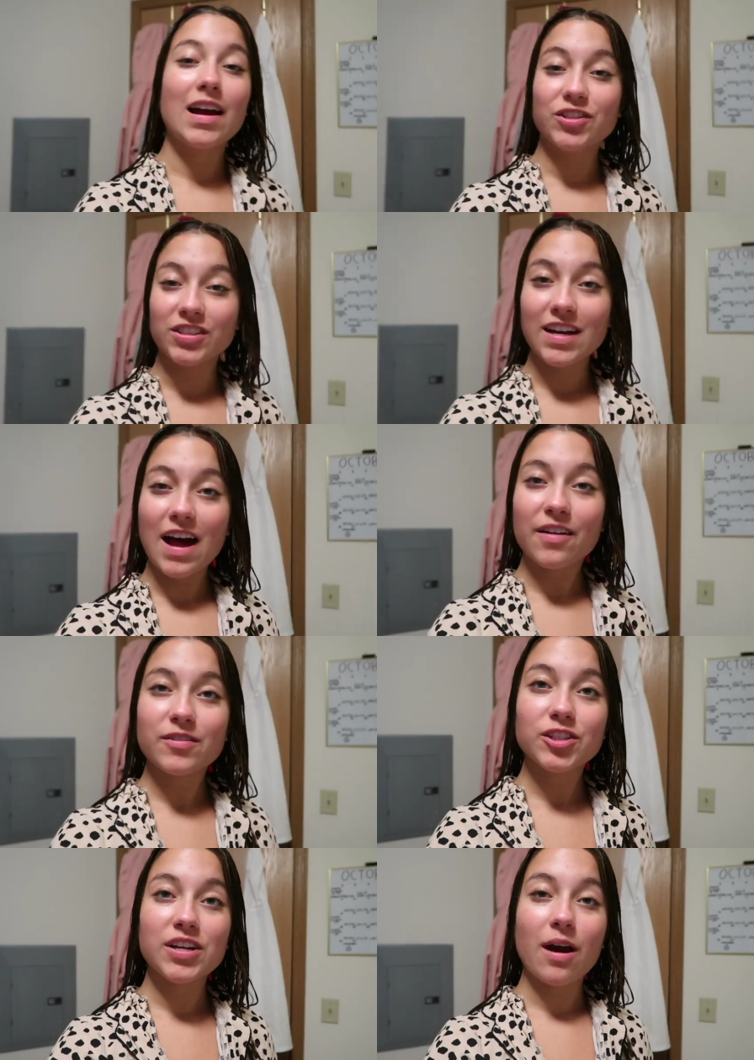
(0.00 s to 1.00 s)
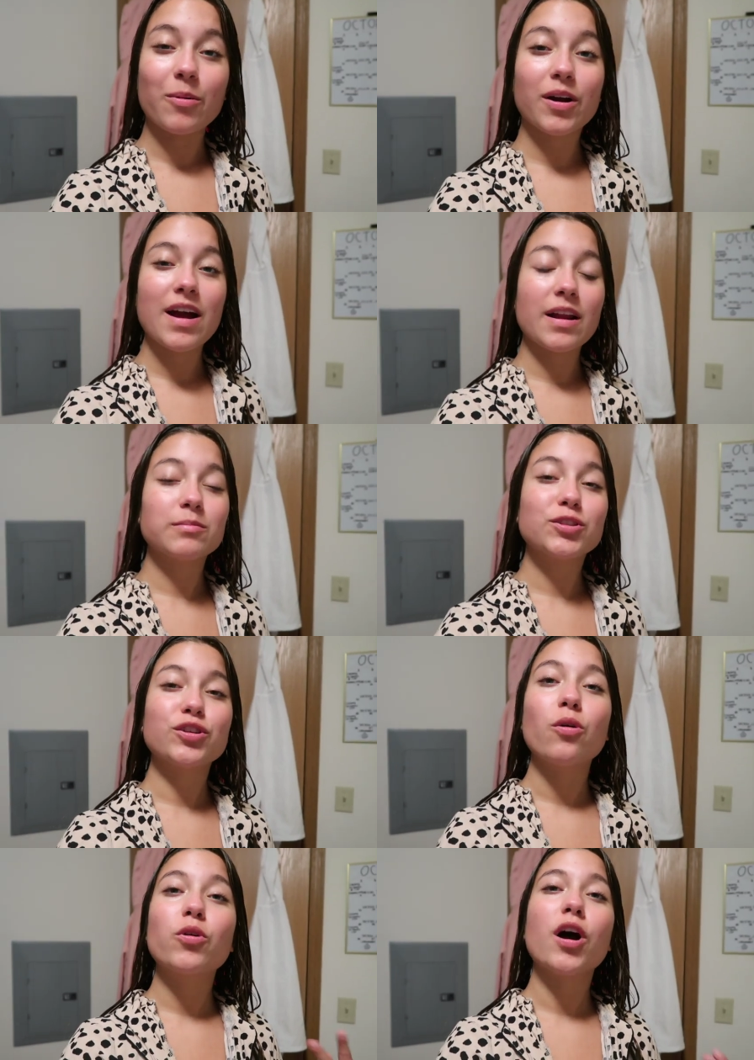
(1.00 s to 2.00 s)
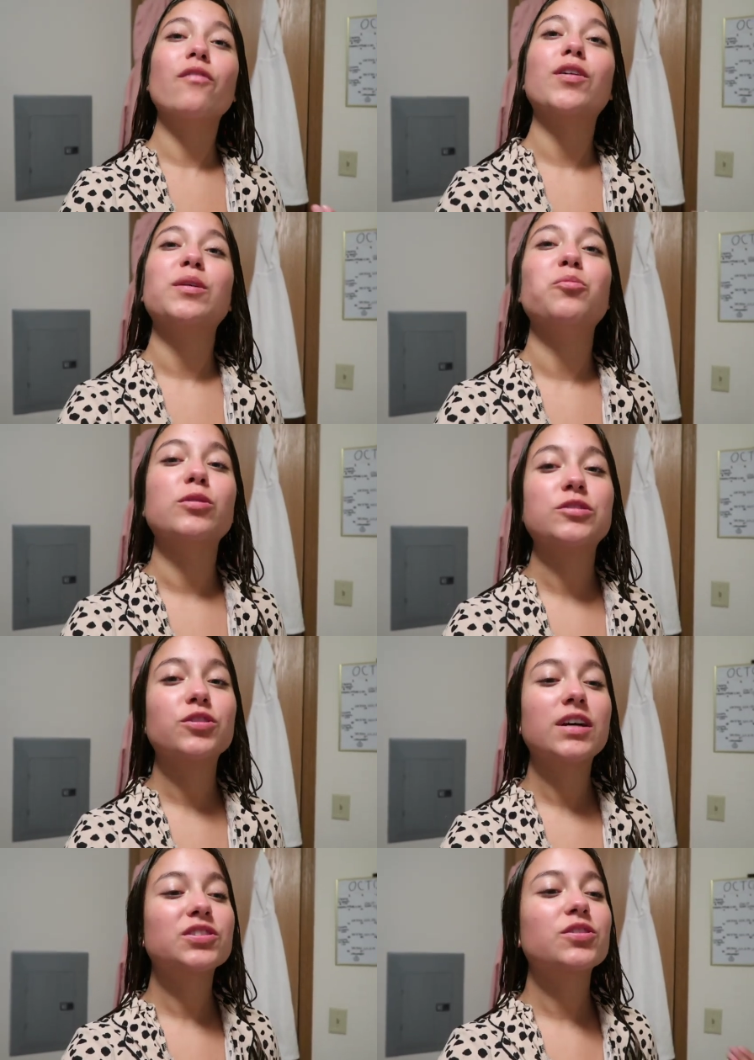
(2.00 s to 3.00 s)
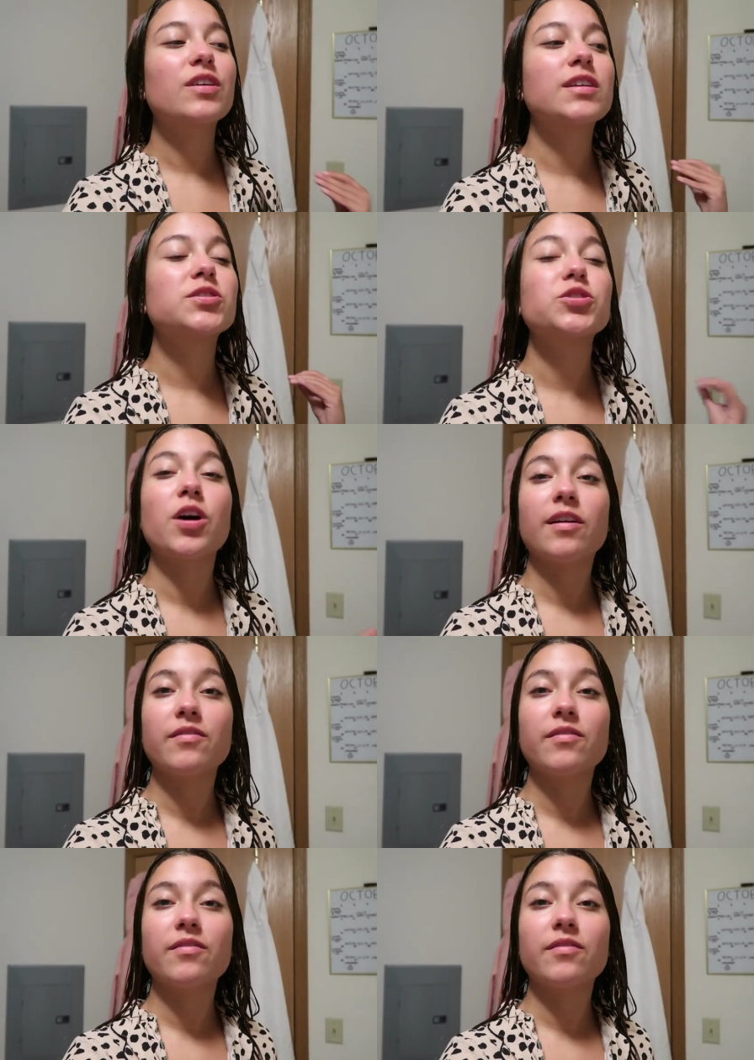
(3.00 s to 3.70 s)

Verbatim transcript: I just got out of the shower and I'm so covered in moisturizer that it's not